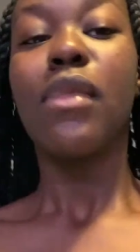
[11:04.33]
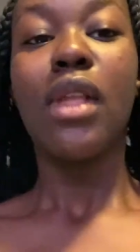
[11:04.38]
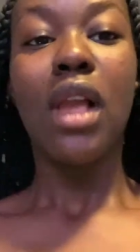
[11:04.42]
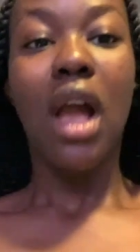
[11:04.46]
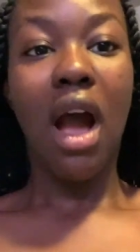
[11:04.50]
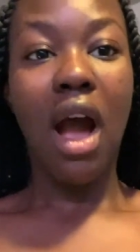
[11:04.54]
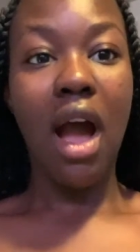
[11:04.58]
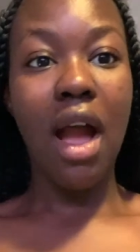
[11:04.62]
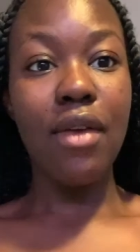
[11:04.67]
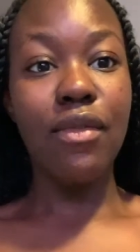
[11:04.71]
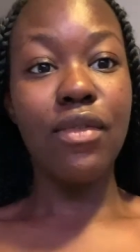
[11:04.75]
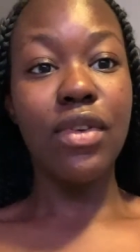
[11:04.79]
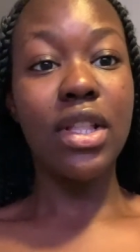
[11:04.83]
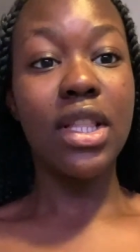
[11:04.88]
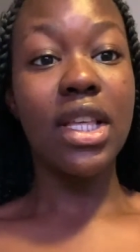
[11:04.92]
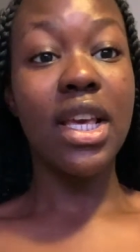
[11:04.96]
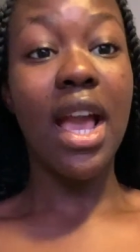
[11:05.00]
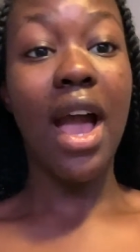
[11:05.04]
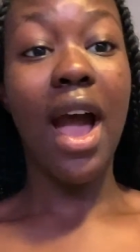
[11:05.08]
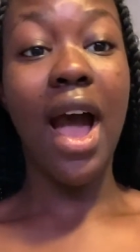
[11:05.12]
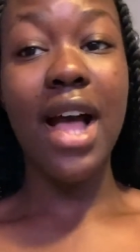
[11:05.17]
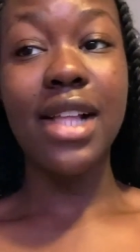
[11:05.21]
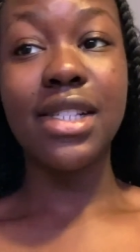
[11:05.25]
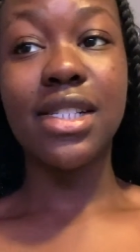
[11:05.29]
I
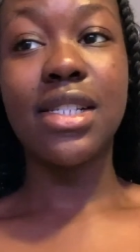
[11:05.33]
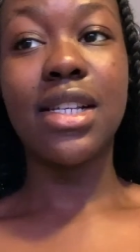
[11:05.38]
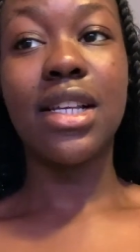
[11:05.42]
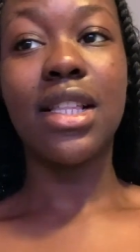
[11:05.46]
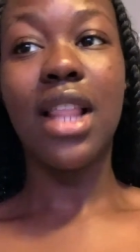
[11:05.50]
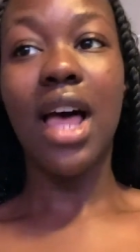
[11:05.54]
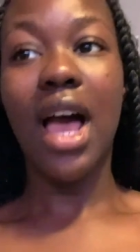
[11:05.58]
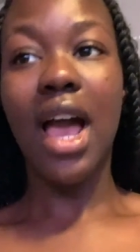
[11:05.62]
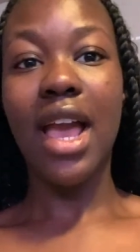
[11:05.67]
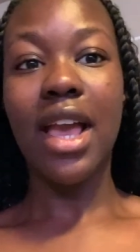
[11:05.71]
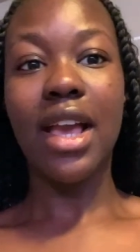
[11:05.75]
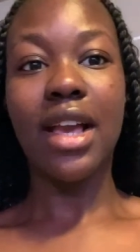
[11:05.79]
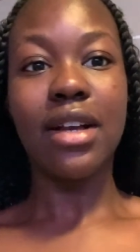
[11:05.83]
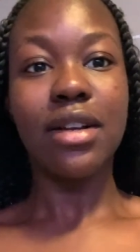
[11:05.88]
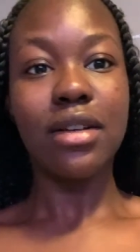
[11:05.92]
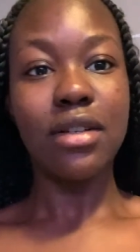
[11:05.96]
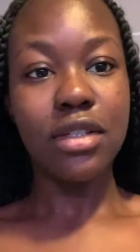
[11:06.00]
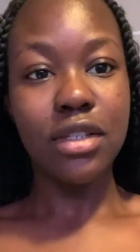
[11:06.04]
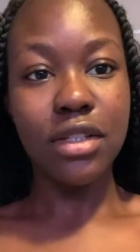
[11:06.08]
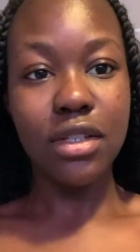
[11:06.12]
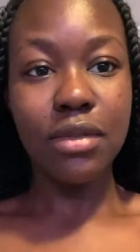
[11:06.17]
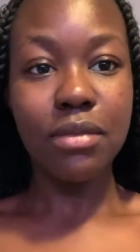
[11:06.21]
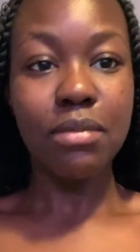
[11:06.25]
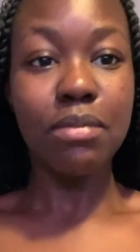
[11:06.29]
really had to like
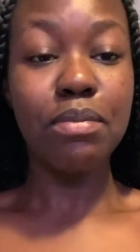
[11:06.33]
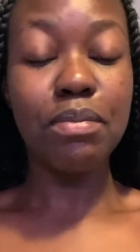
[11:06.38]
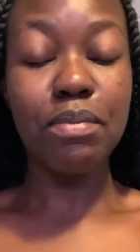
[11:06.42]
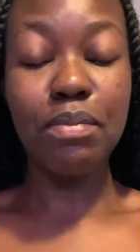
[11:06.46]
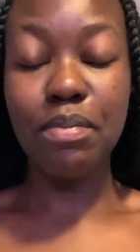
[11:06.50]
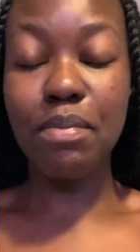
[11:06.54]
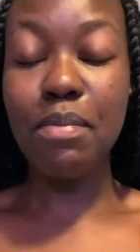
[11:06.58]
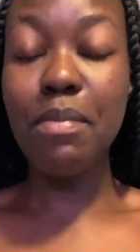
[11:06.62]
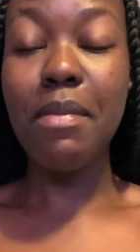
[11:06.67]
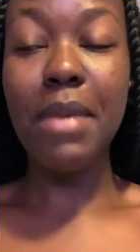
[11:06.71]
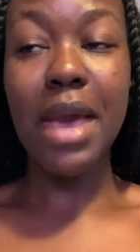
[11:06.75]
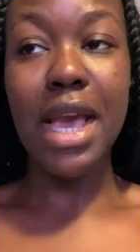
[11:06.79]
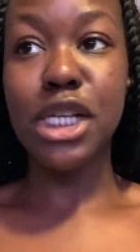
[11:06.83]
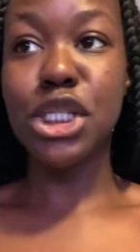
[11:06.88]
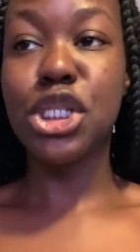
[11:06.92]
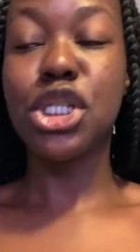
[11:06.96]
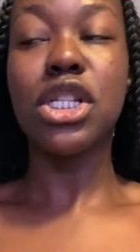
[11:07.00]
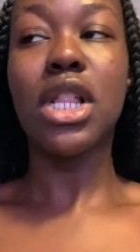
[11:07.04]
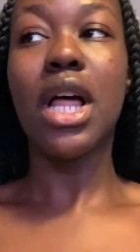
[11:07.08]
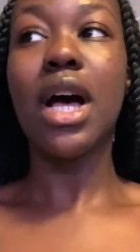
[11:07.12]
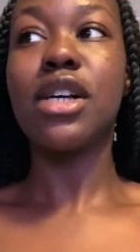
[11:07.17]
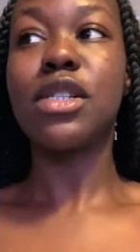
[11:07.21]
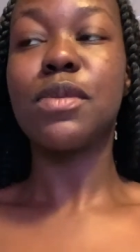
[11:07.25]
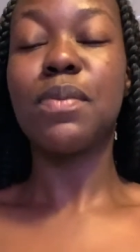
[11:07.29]
make
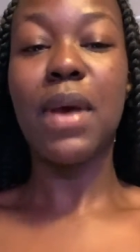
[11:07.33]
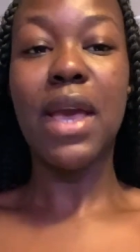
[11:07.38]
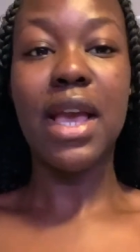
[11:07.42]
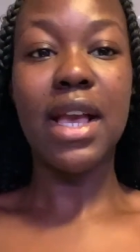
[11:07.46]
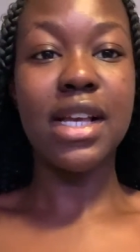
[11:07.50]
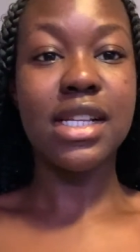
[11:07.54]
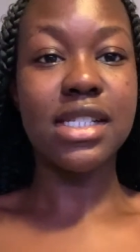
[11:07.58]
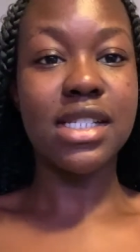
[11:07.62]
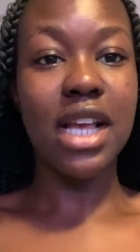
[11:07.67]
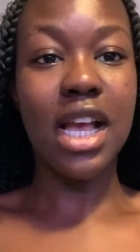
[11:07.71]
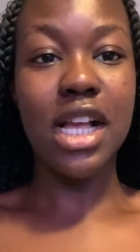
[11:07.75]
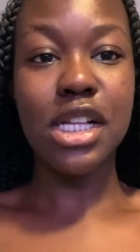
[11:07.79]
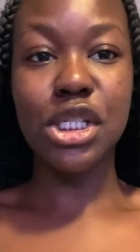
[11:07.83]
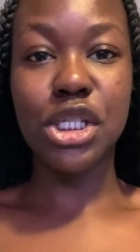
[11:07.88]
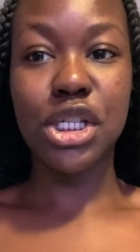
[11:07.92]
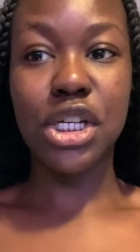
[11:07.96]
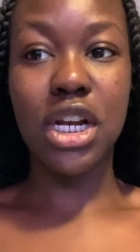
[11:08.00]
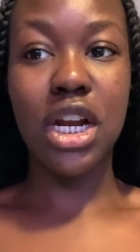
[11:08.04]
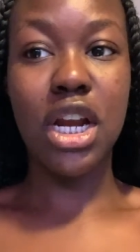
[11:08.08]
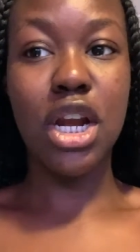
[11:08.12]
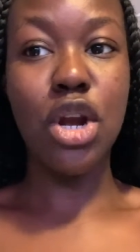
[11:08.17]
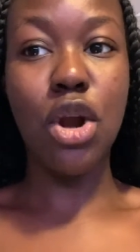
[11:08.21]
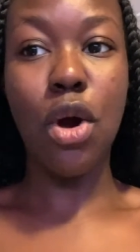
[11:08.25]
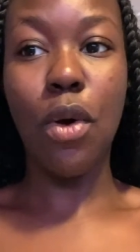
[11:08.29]
sure that I was paying
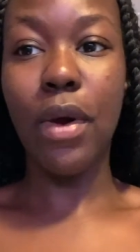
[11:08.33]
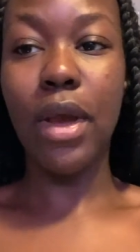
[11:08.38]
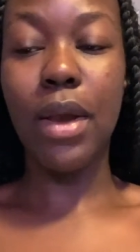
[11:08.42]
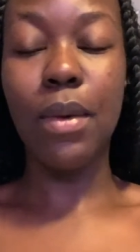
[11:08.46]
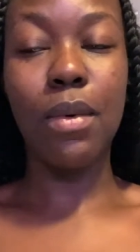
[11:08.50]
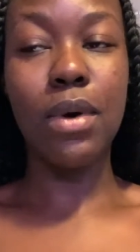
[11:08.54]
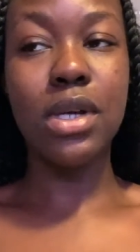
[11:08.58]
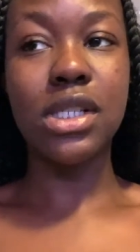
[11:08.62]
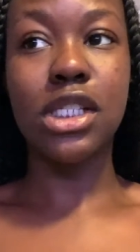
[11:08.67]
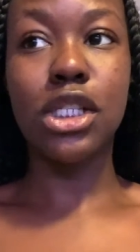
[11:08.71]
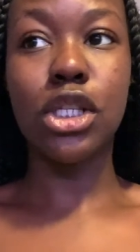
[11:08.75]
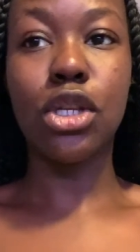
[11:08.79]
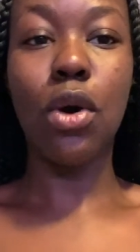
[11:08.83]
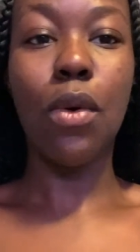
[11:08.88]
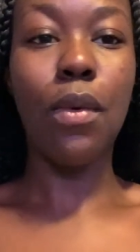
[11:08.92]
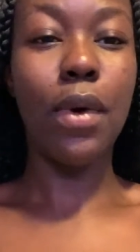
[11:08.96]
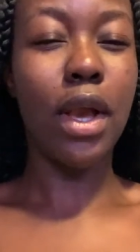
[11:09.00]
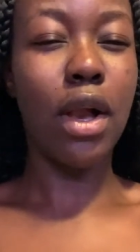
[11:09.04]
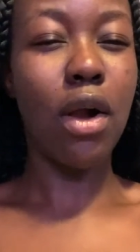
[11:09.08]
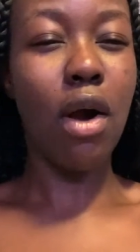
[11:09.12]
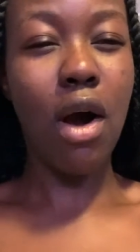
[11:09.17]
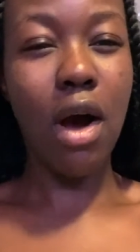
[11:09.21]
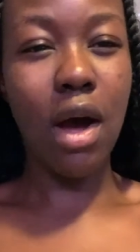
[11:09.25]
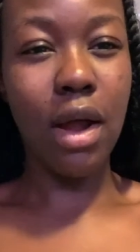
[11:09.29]
attention and knowing what's
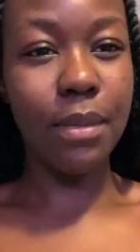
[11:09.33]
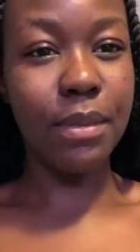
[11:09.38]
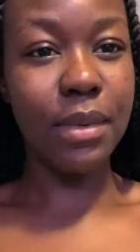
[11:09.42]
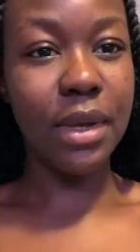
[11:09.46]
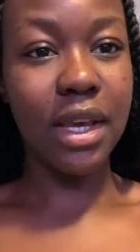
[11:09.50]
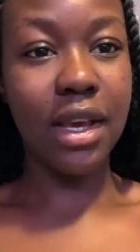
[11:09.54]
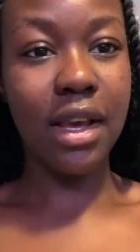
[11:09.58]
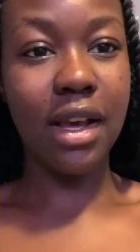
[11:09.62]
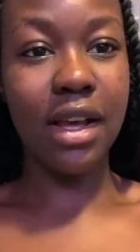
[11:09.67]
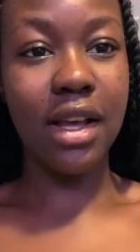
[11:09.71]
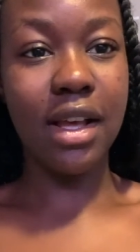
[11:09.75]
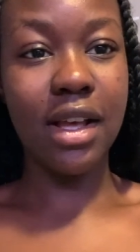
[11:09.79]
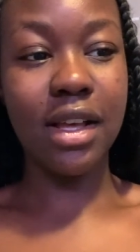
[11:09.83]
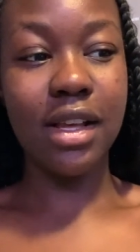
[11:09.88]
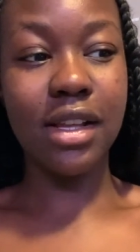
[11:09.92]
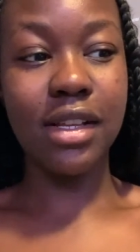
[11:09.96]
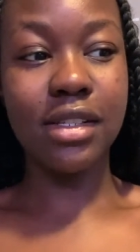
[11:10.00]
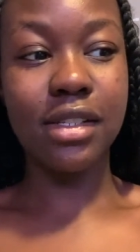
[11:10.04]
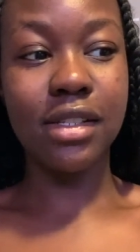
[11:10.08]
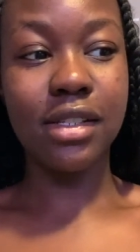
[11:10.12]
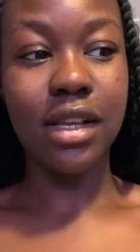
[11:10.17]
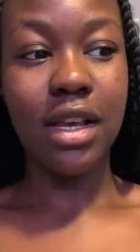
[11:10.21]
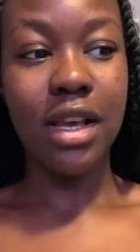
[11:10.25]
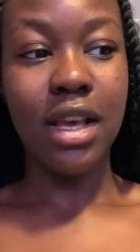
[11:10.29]
going on
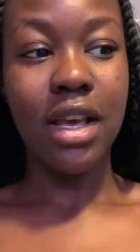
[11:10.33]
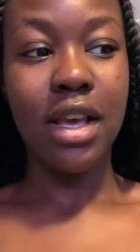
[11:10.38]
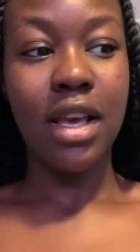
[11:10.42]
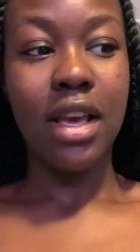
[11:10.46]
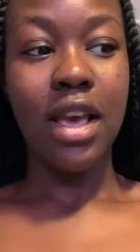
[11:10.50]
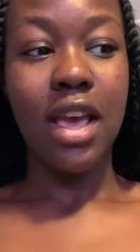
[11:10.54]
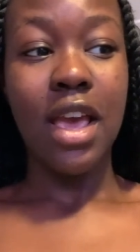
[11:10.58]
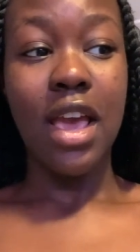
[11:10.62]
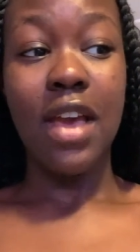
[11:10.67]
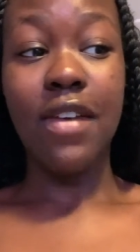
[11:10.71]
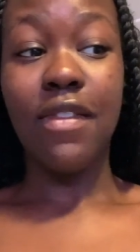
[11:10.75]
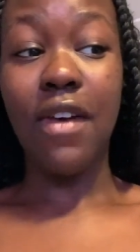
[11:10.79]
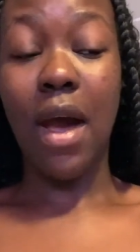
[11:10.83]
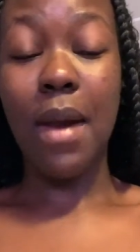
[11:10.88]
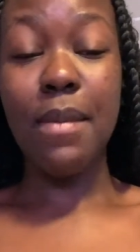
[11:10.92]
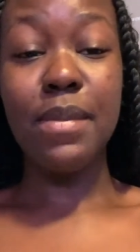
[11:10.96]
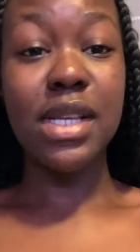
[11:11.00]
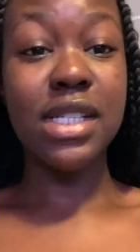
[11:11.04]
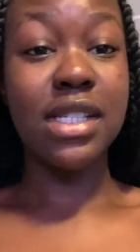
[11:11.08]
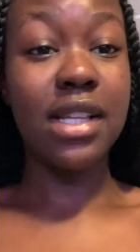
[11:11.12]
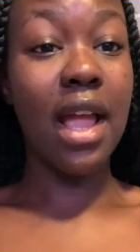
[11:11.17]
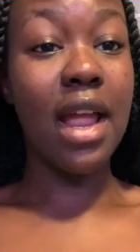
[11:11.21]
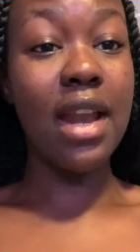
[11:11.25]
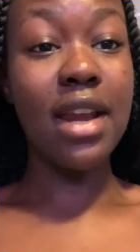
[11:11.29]
because if I
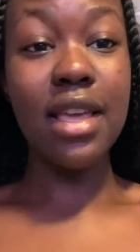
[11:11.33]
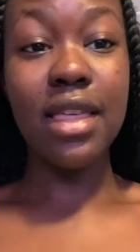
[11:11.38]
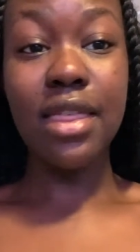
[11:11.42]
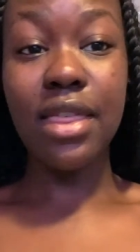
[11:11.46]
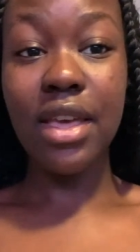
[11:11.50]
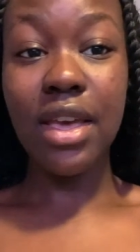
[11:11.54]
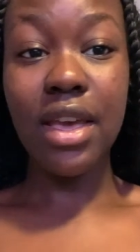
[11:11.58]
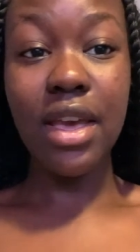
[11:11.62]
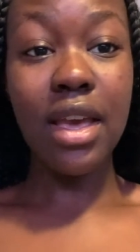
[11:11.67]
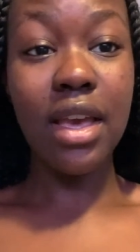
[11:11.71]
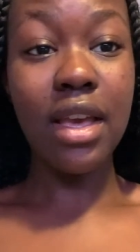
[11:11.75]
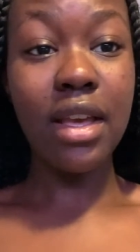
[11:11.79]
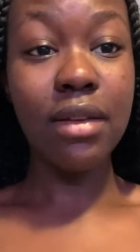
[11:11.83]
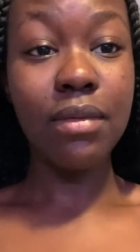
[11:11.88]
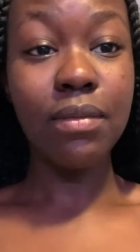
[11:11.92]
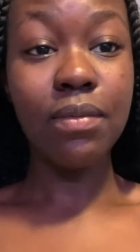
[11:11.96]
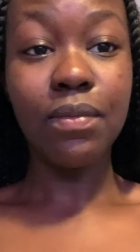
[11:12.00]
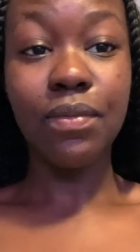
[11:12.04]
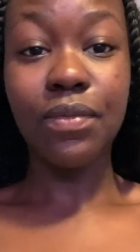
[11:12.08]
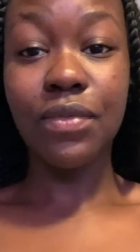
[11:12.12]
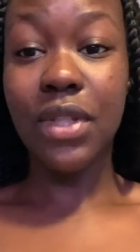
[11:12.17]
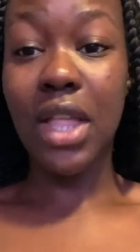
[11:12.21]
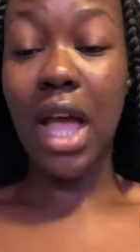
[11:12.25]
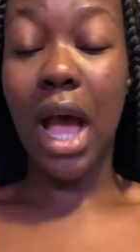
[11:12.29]
missed
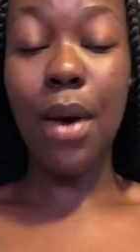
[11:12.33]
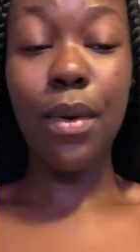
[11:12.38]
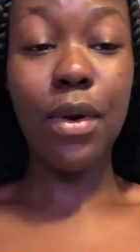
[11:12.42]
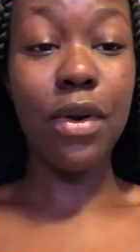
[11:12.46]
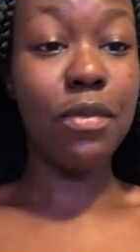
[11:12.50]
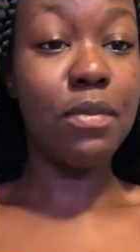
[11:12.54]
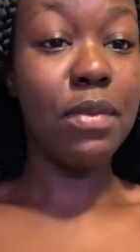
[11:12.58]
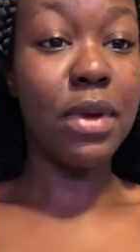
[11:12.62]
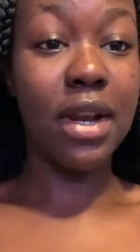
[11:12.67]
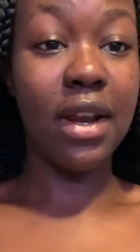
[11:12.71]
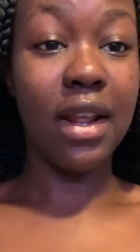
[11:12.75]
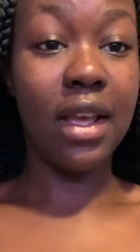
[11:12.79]
anything, that would have been